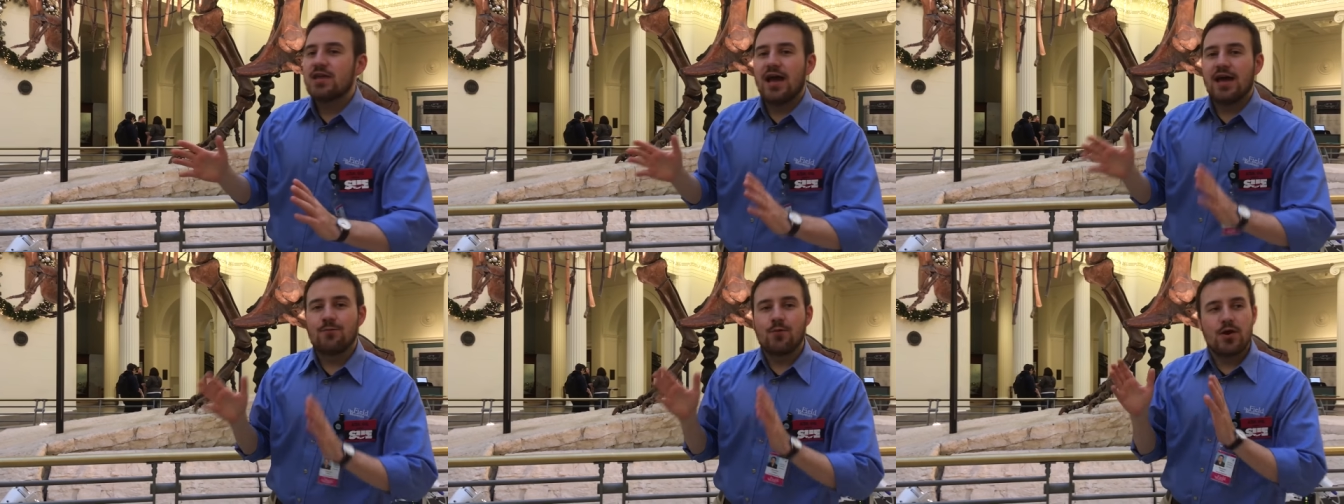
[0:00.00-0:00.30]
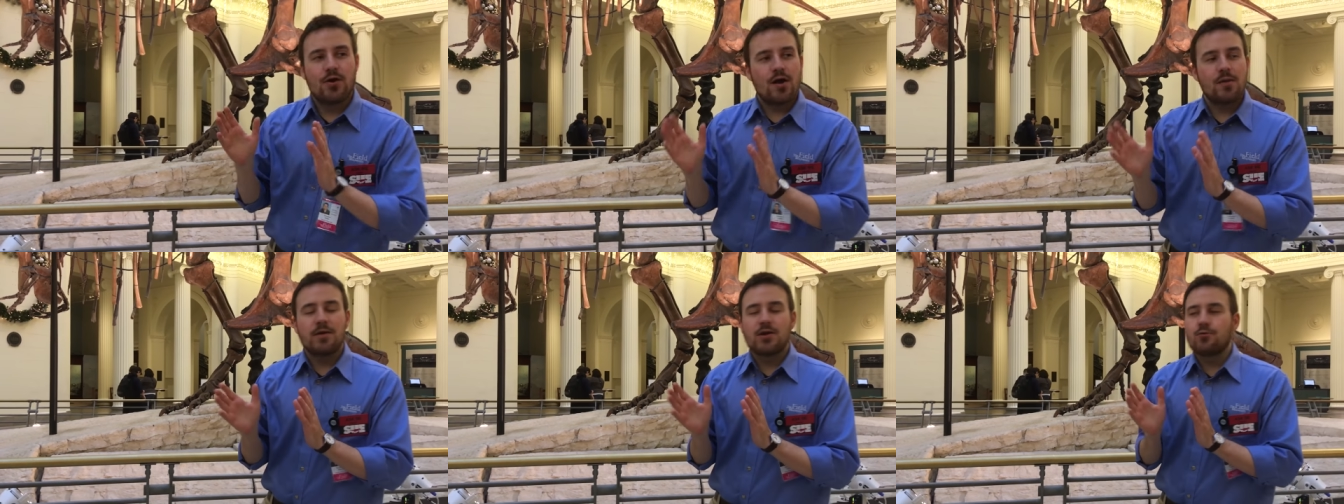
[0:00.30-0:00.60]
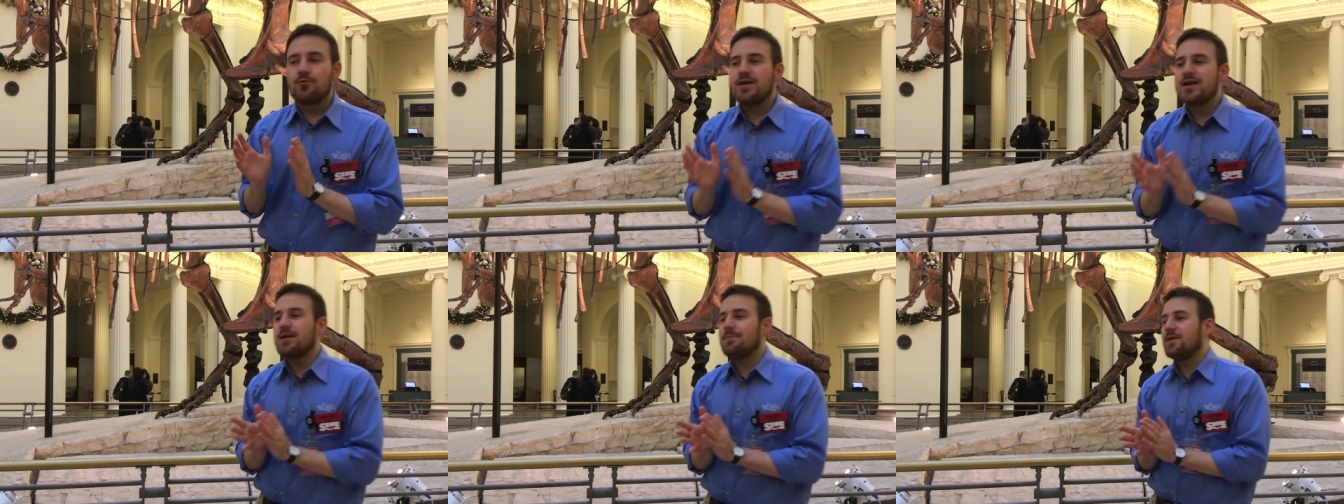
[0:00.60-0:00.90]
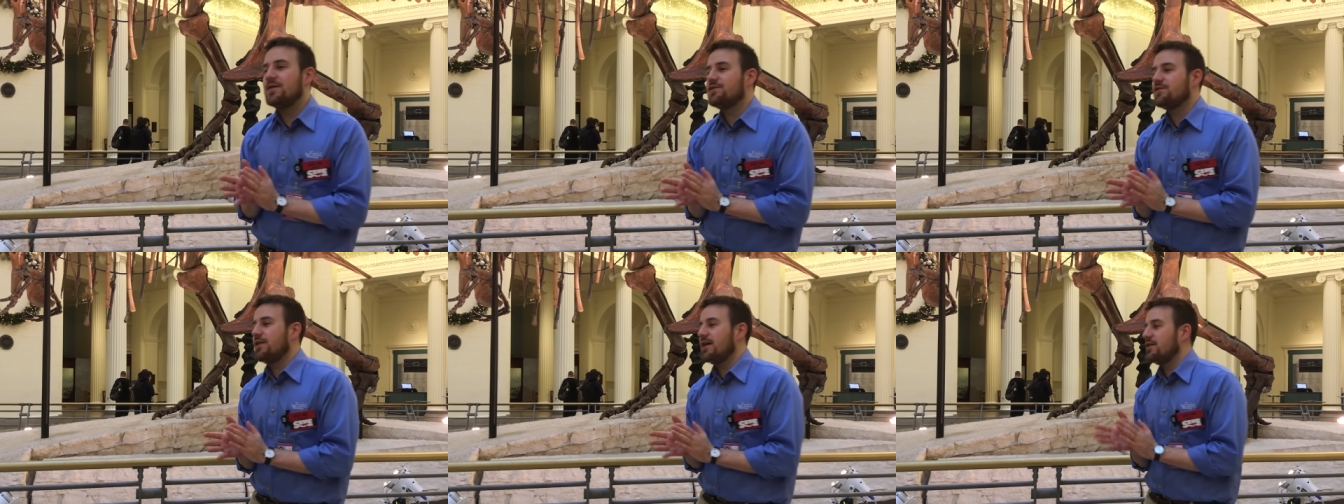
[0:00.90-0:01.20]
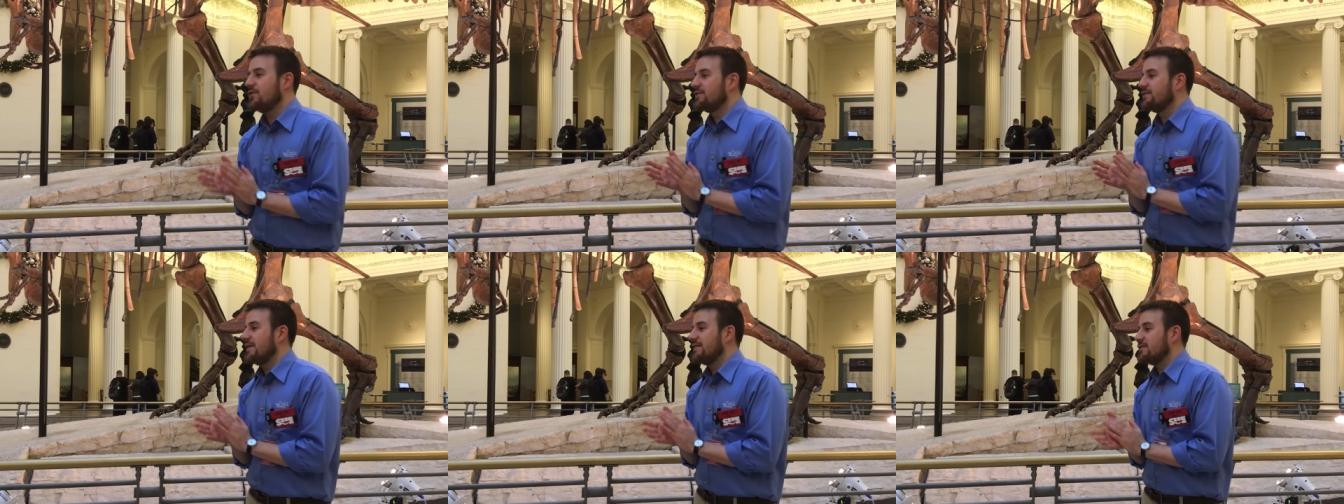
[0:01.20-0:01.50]
And we were able to
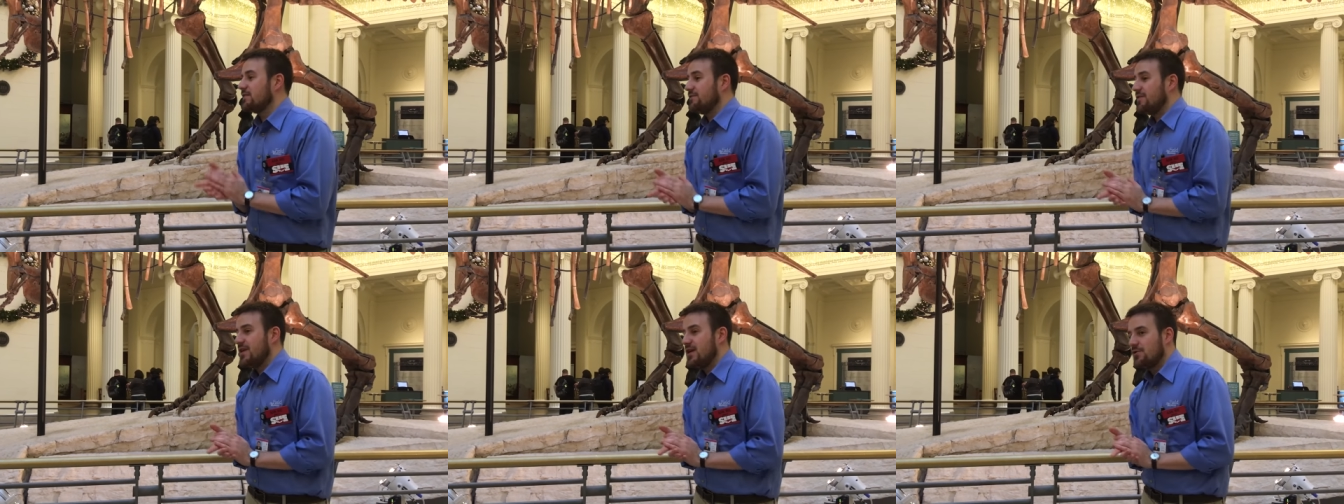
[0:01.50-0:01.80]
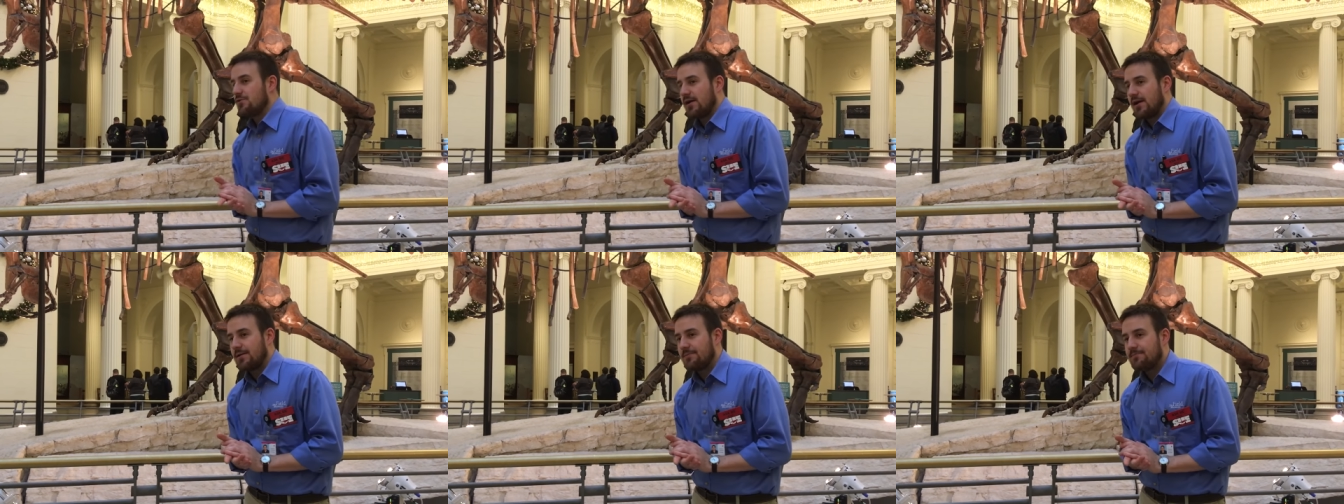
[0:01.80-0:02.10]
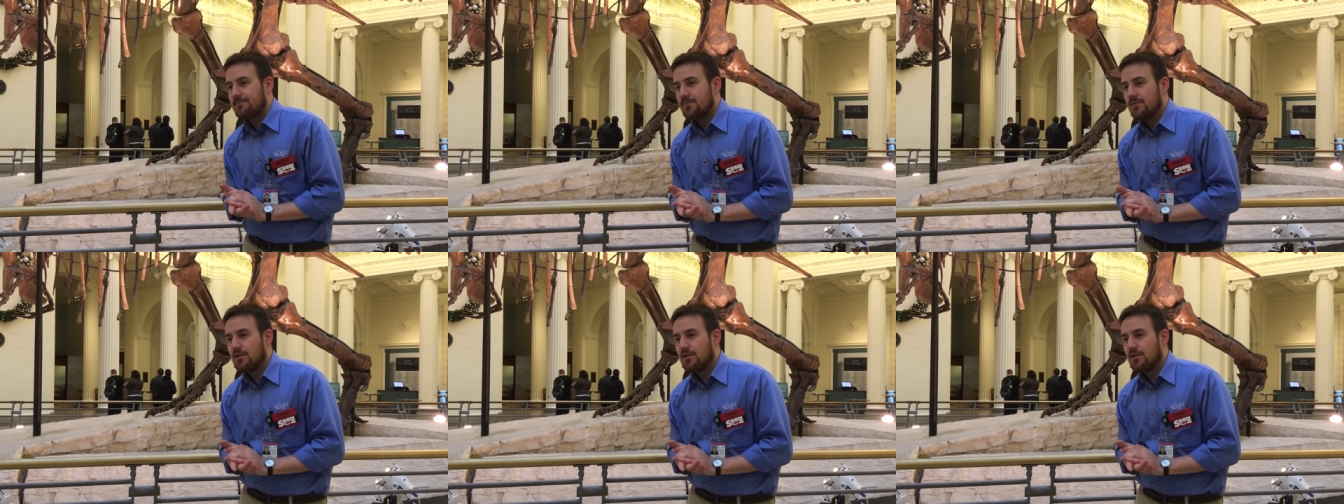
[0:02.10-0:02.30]
recapitulate her sense of hearing,